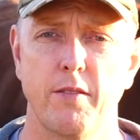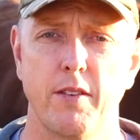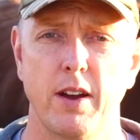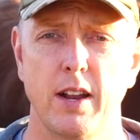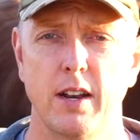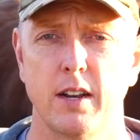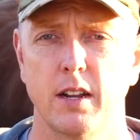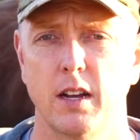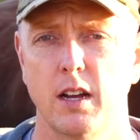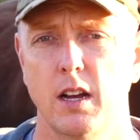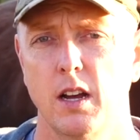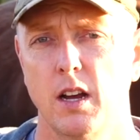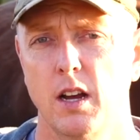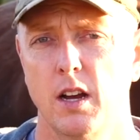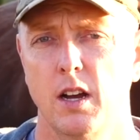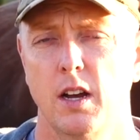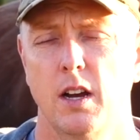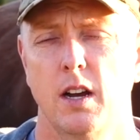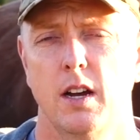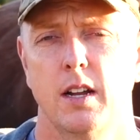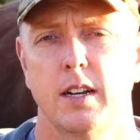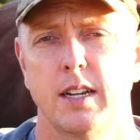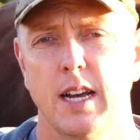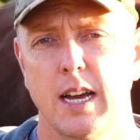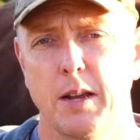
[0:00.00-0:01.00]
had to
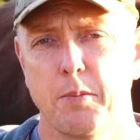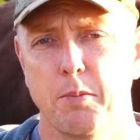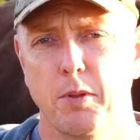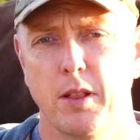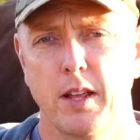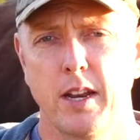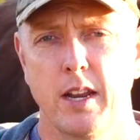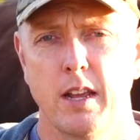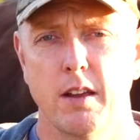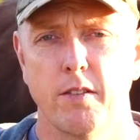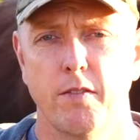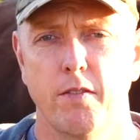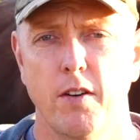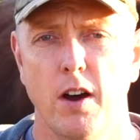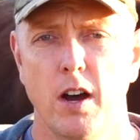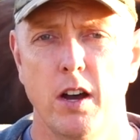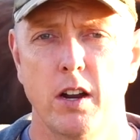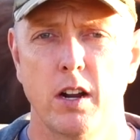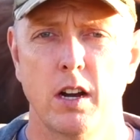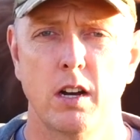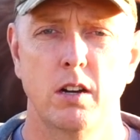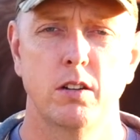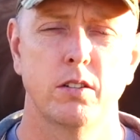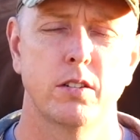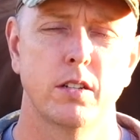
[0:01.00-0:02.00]
take plenty of
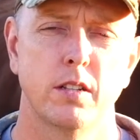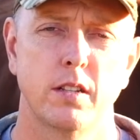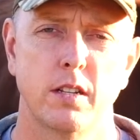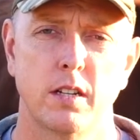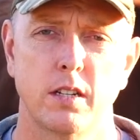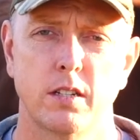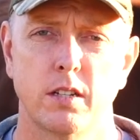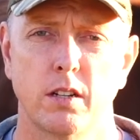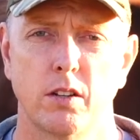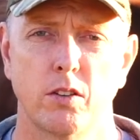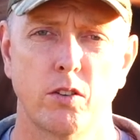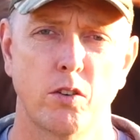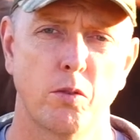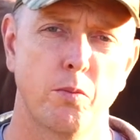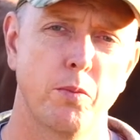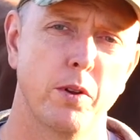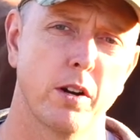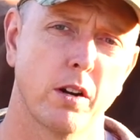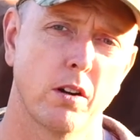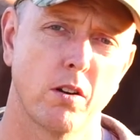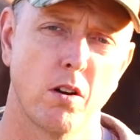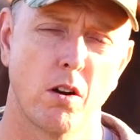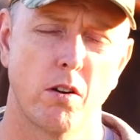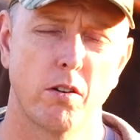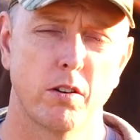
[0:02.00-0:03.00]
photos, and there's a little bit
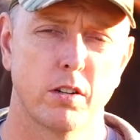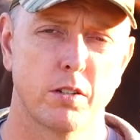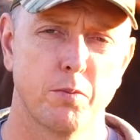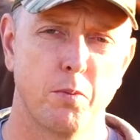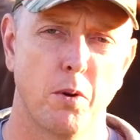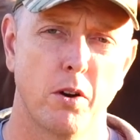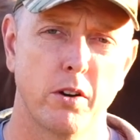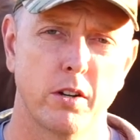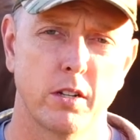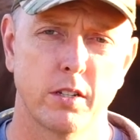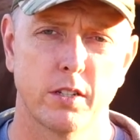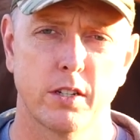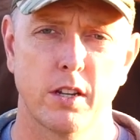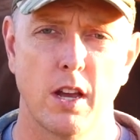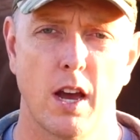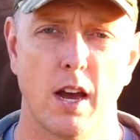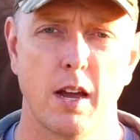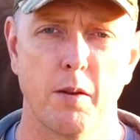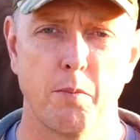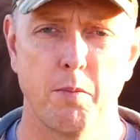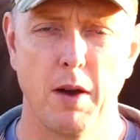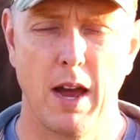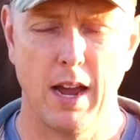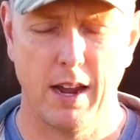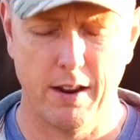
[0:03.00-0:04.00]
of correspondence
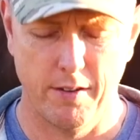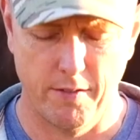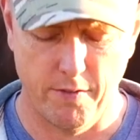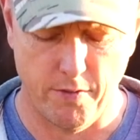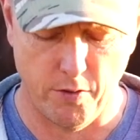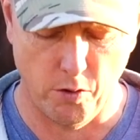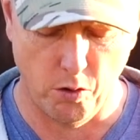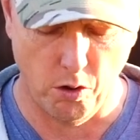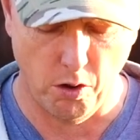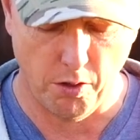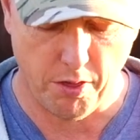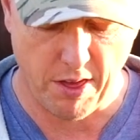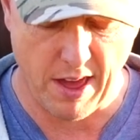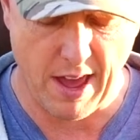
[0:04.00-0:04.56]
going back and forth.